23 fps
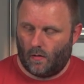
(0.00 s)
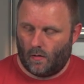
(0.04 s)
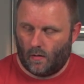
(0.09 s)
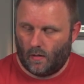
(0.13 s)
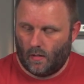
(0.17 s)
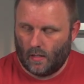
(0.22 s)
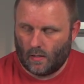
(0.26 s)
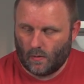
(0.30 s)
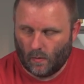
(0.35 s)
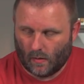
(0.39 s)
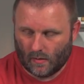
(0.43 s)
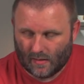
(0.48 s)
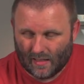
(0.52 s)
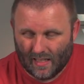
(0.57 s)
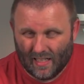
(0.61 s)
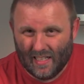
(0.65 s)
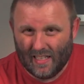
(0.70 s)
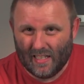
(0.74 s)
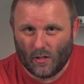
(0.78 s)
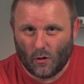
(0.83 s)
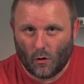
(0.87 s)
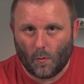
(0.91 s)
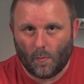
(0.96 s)
This one's a
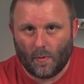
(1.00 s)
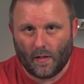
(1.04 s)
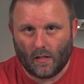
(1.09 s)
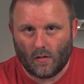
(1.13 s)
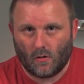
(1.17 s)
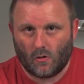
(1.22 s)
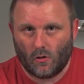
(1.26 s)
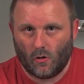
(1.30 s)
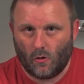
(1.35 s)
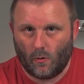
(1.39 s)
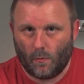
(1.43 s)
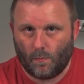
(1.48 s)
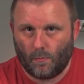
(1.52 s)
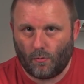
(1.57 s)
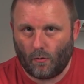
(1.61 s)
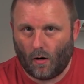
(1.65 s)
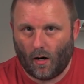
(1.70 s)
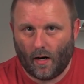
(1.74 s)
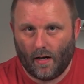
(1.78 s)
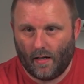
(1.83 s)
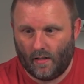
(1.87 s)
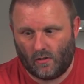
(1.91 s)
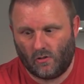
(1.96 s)
little bit too
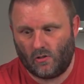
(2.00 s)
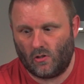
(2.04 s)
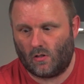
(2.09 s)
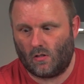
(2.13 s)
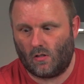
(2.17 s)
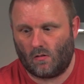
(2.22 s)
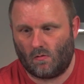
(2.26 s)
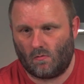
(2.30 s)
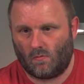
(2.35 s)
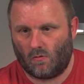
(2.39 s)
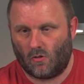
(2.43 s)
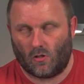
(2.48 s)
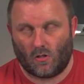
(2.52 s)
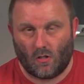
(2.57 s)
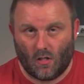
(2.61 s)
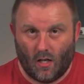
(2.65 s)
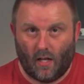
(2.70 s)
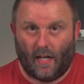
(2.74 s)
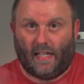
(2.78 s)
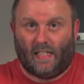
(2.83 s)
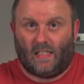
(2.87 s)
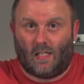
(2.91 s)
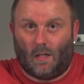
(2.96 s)
bright and just
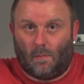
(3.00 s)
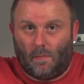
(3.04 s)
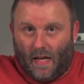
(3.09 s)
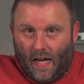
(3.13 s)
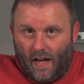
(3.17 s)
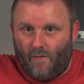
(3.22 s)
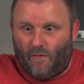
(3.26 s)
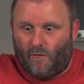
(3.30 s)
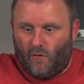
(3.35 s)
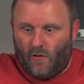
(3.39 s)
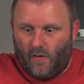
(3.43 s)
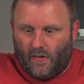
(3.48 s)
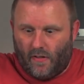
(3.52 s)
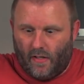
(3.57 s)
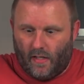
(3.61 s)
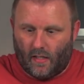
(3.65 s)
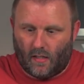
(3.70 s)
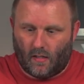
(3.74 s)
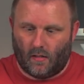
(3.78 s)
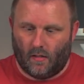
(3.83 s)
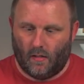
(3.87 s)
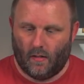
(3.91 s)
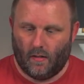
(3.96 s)
lights up
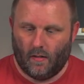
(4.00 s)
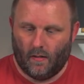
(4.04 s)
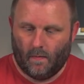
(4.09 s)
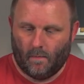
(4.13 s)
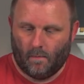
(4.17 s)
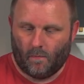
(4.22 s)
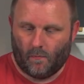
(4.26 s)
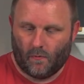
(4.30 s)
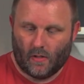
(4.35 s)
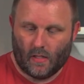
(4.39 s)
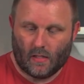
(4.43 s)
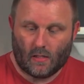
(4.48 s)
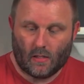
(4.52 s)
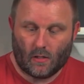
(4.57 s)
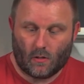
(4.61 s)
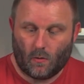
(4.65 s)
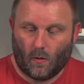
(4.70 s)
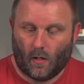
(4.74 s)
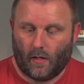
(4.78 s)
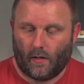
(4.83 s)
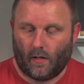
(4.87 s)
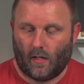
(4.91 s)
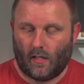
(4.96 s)
everything. This is
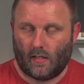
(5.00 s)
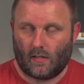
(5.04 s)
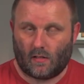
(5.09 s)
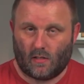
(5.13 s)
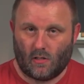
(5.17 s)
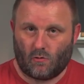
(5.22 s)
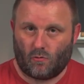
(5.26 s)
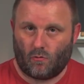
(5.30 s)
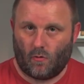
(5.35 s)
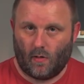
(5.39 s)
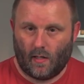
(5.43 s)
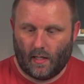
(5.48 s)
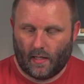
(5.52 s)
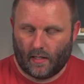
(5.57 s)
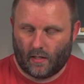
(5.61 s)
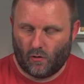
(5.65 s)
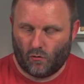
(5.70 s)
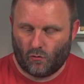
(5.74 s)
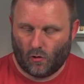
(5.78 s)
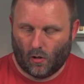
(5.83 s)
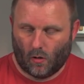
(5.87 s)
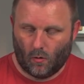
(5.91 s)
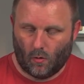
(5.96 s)
quite nice, it's really
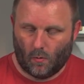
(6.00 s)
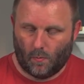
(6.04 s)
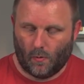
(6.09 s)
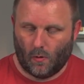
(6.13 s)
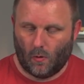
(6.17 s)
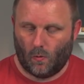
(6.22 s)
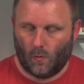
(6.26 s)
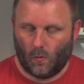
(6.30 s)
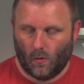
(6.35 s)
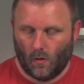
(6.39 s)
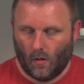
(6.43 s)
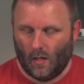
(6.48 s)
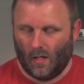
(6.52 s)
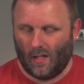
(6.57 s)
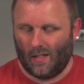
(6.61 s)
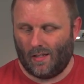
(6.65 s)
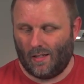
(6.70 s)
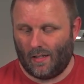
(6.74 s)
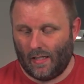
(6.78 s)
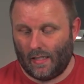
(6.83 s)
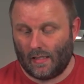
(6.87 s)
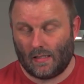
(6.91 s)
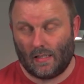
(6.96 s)
controllable.
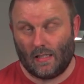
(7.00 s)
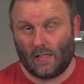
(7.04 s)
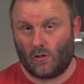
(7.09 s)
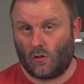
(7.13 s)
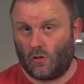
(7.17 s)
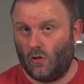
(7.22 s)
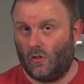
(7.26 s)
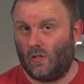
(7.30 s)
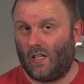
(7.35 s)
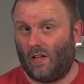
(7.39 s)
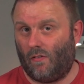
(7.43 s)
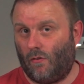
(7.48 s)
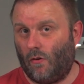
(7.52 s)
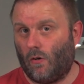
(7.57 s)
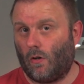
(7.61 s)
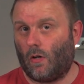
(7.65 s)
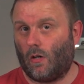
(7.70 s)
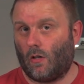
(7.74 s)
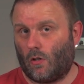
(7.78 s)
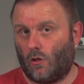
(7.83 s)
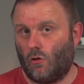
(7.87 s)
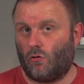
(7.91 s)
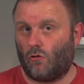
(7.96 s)
This is good if you
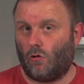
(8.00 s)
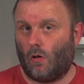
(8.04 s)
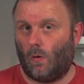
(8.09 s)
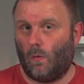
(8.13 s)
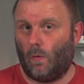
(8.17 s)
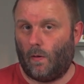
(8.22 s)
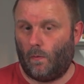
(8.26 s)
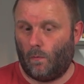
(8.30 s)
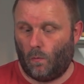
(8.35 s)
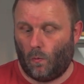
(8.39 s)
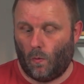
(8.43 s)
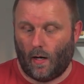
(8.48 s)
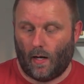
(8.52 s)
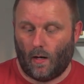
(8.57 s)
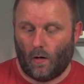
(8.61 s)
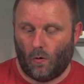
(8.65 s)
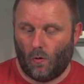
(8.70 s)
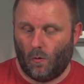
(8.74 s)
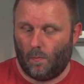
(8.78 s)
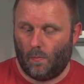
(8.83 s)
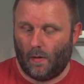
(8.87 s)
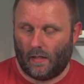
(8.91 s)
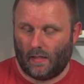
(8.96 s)
can control it
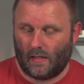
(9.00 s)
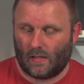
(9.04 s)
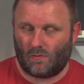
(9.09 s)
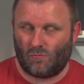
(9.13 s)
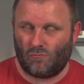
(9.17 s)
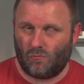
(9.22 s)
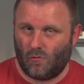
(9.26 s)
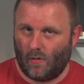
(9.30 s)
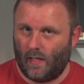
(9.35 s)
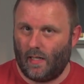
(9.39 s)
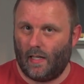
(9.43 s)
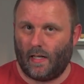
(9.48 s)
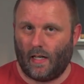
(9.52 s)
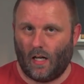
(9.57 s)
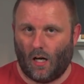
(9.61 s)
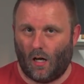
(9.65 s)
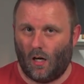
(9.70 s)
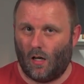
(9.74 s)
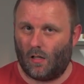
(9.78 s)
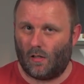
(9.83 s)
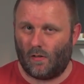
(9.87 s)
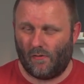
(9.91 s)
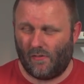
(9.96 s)
well, but it's really
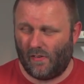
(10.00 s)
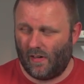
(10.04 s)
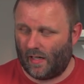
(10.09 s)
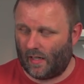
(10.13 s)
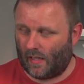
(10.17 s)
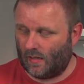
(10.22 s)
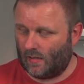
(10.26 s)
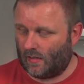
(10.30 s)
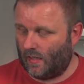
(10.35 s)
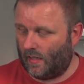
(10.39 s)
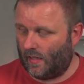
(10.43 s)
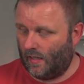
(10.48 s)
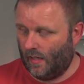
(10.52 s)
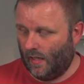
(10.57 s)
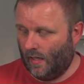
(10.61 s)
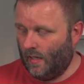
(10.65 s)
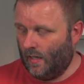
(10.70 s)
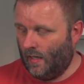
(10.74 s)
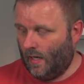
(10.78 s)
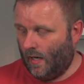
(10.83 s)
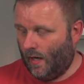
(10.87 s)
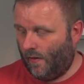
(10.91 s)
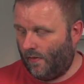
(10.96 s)
harder for nicotine.
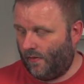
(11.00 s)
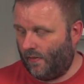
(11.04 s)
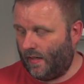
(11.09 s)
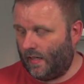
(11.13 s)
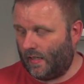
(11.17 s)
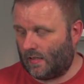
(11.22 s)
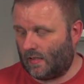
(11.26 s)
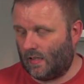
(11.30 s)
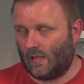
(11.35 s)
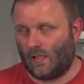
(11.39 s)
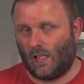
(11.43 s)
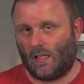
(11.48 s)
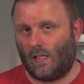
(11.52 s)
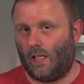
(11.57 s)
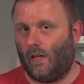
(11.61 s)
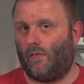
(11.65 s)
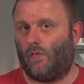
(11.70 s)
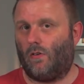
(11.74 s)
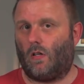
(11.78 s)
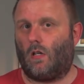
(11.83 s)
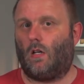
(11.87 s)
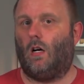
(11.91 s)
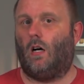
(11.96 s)
And this is a
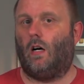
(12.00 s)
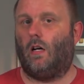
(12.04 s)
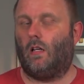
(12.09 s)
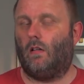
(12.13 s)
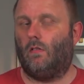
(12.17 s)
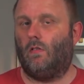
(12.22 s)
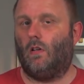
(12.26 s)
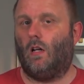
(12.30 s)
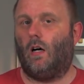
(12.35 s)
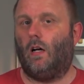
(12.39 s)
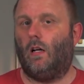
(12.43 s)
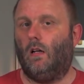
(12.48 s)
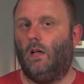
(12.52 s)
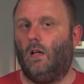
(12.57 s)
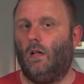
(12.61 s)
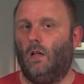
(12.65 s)
different kind of light.